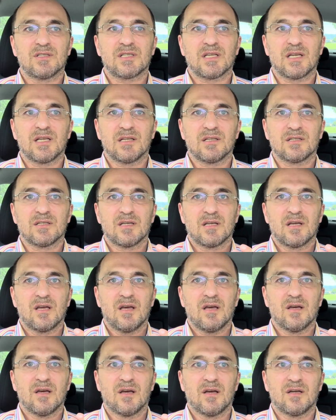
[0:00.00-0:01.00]
and
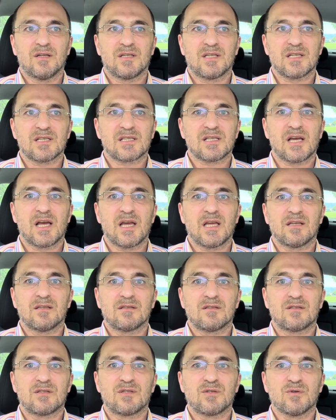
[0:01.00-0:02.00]

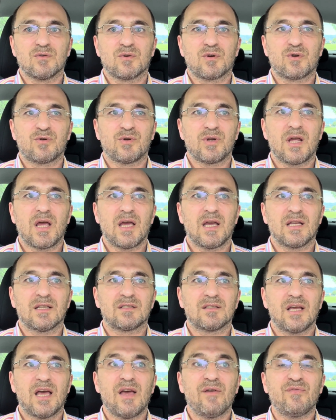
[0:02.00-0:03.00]
designed to
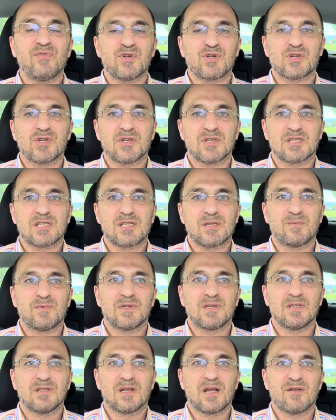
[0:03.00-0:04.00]
create efficiency
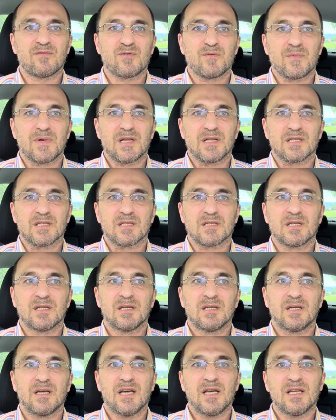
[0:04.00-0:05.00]
within government.
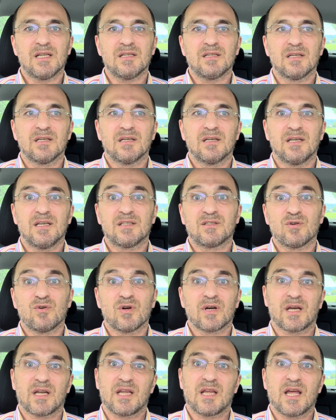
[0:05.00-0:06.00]
And it
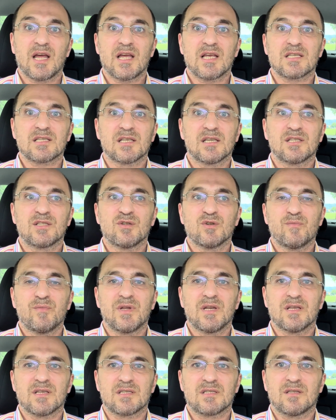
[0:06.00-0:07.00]
already has 2
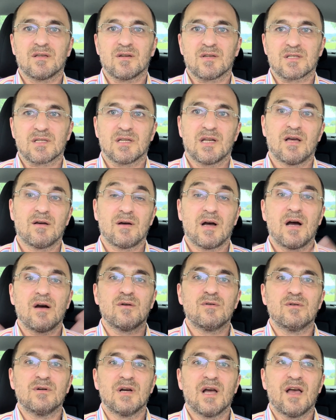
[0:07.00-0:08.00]
ministers. Now,
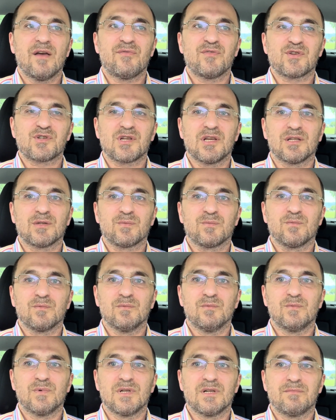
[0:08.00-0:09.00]
how efficient
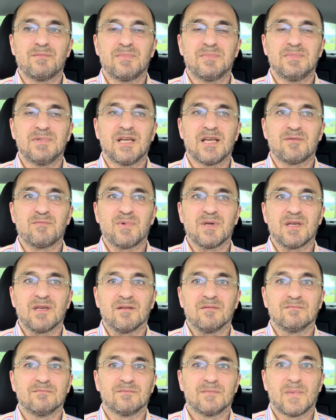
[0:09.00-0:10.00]
will that be?
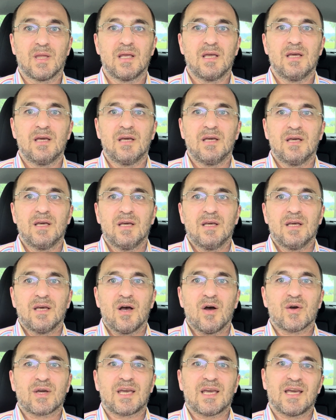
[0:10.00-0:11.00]

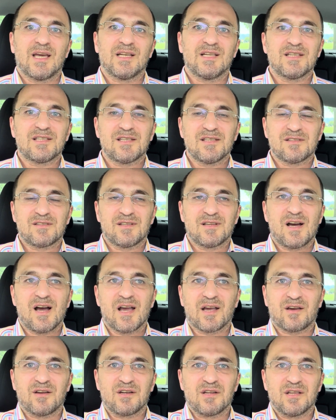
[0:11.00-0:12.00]
Okay, this is the
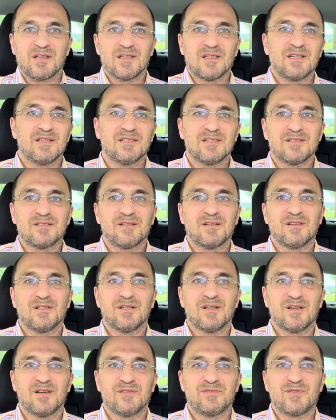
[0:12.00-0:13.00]
irony
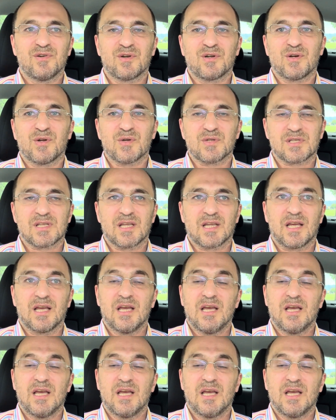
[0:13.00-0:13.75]
for closing.